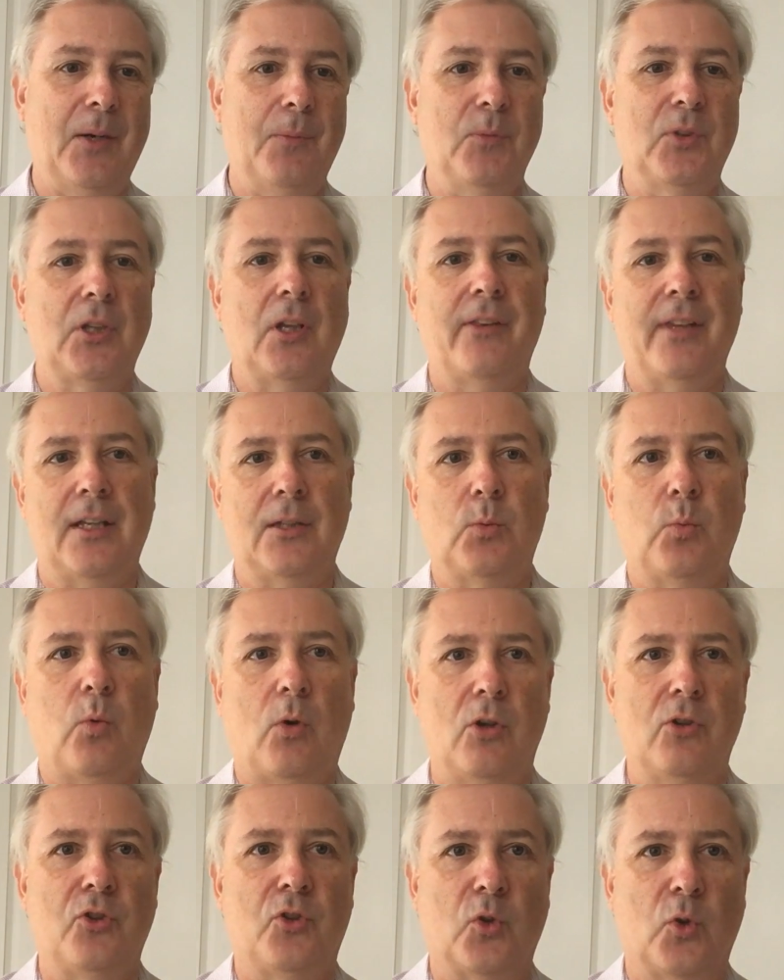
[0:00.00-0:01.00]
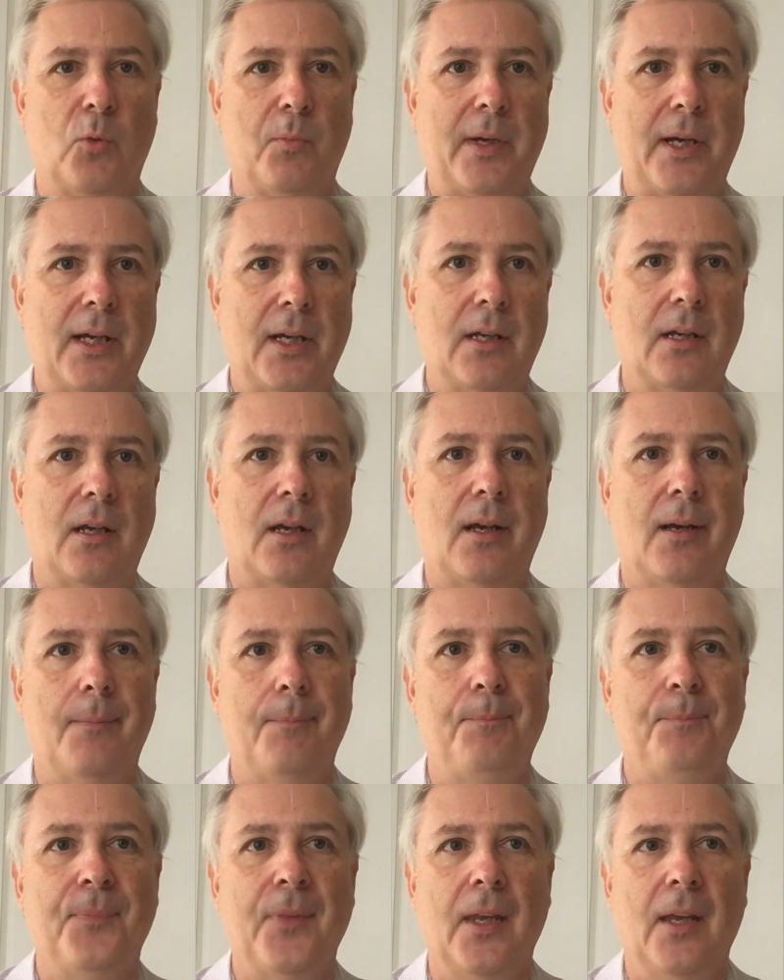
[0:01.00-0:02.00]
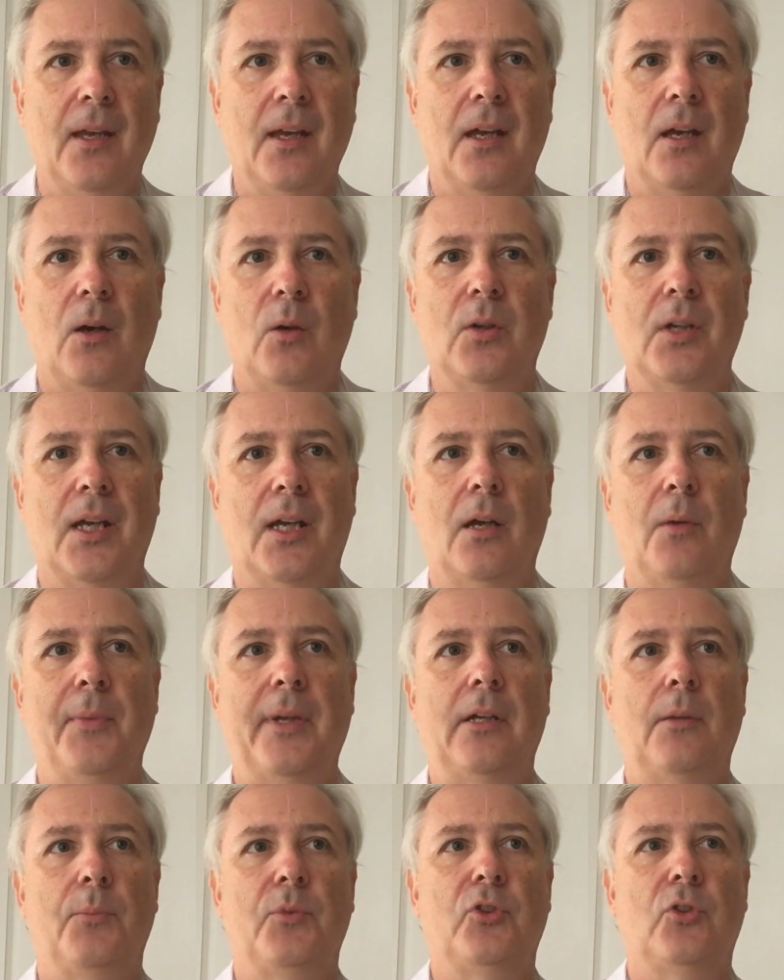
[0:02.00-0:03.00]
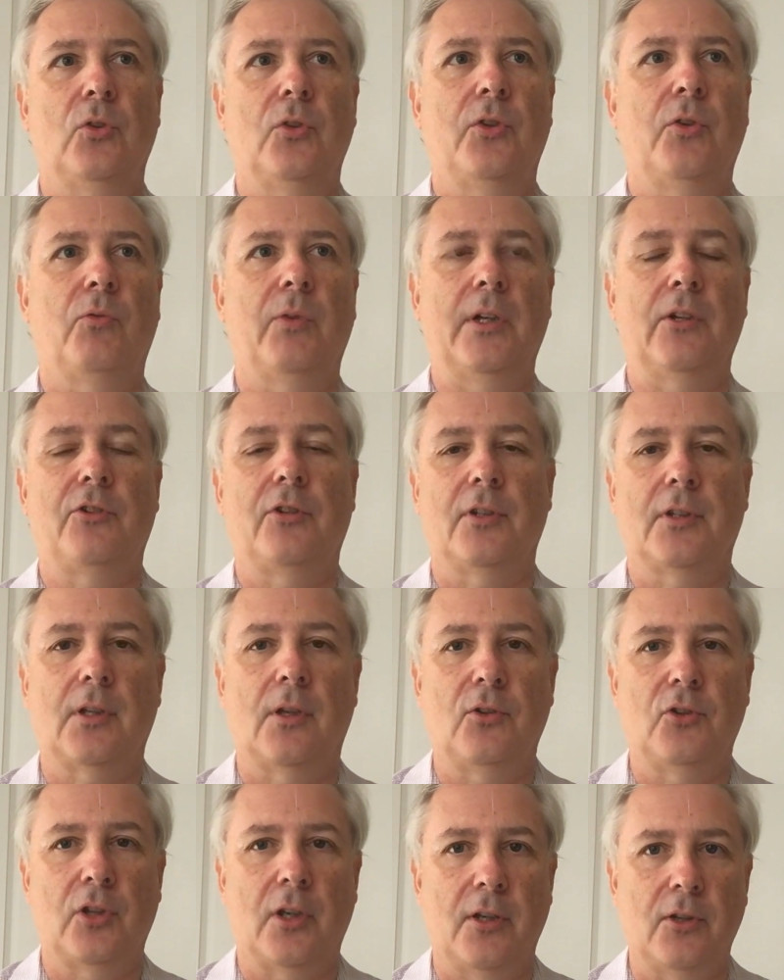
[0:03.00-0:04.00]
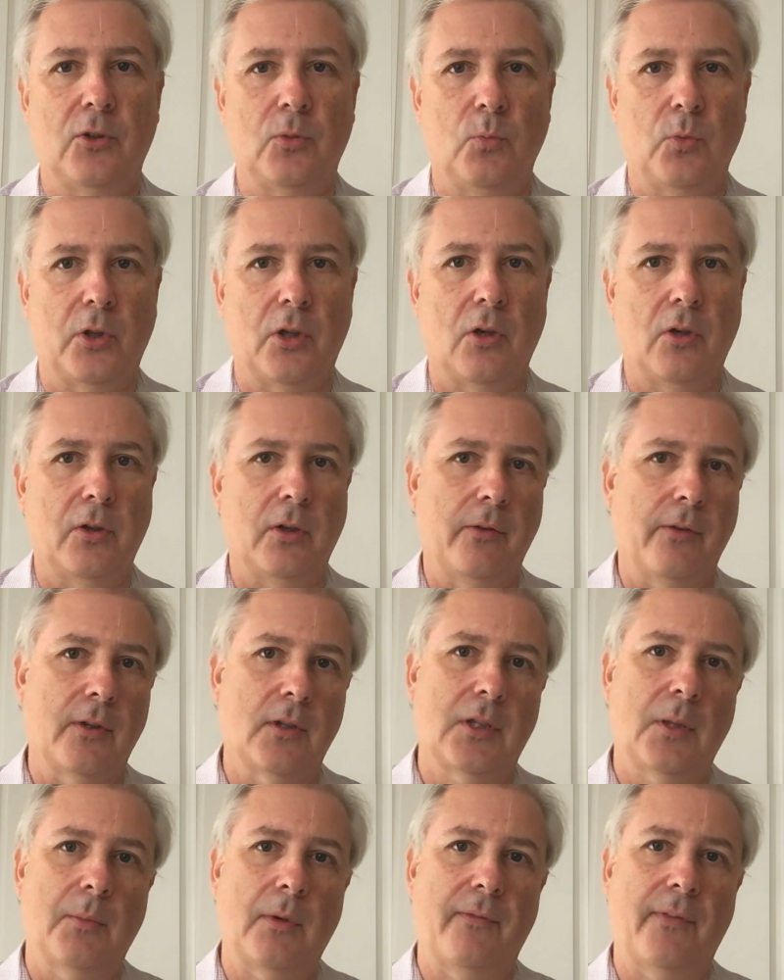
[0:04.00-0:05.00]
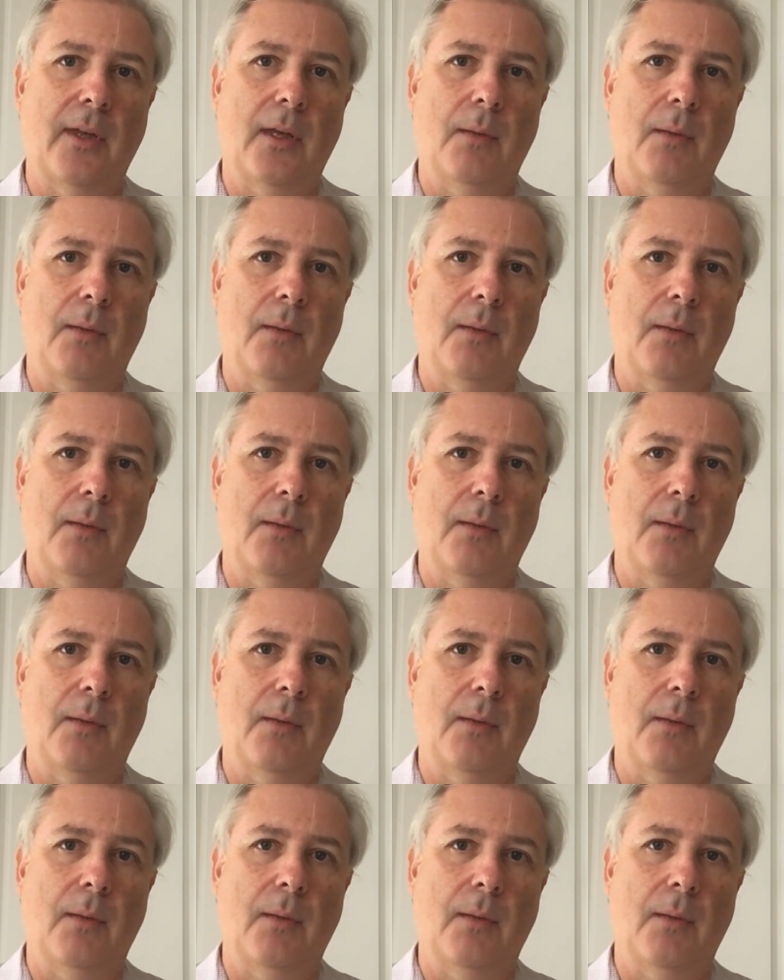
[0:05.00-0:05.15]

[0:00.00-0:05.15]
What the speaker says: So that's one drawback. Okay, I mean, I'm sure the Realtor Association would argue that some of